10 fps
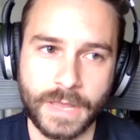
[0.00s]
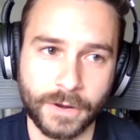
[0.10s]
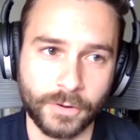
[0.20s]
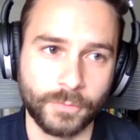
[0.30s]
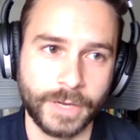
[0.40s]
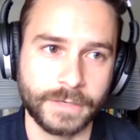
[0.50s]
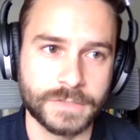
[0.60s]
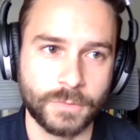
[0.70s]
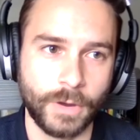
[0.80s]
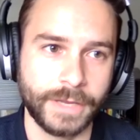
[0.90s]
error rate
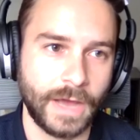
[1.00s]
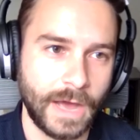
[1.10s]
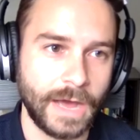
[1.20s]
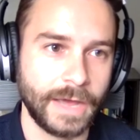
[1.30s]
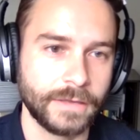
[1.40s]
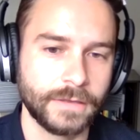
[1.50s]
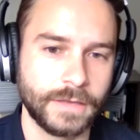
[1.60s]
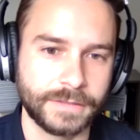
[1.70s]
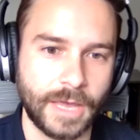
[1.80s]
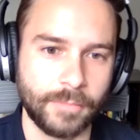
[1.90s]
is quite high
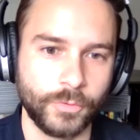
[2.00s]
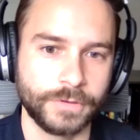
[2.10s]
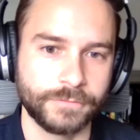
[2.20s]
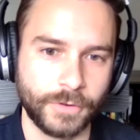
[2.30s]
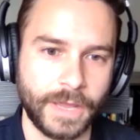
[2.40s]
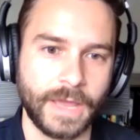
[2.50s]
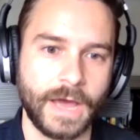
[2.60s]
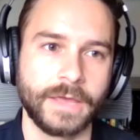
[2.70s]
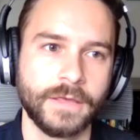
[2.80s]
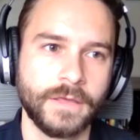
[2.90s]
at that point for
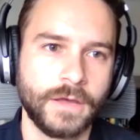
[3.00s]
AI.